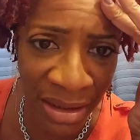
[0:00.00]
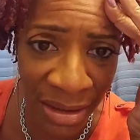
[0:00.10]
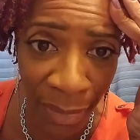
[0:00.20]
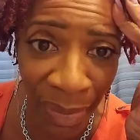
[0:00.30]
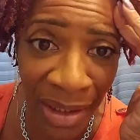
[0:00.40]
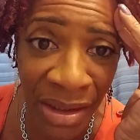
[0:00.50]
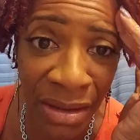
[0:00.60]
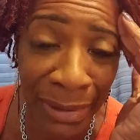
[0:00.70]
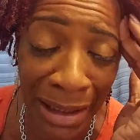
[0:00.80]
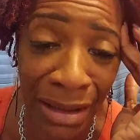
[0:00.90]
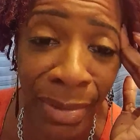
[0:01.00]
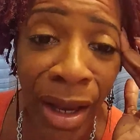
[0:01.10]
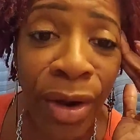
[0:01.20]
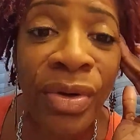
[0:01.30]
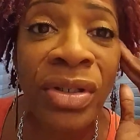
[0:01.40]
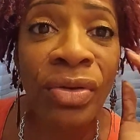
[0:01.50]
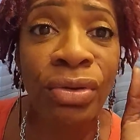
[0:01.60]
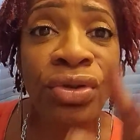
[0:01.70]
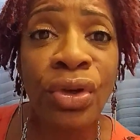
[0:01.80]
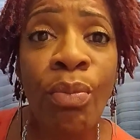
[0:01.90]
in some places because my hair was so
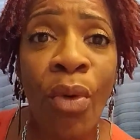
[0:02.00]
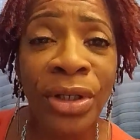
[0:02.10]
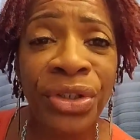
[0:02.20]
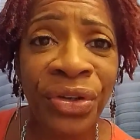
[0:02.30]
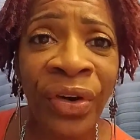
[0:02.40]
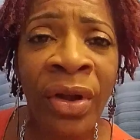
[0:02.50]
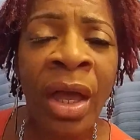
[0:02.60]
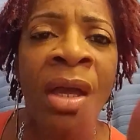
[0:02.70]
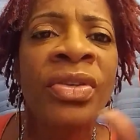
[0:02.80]
used to moisture.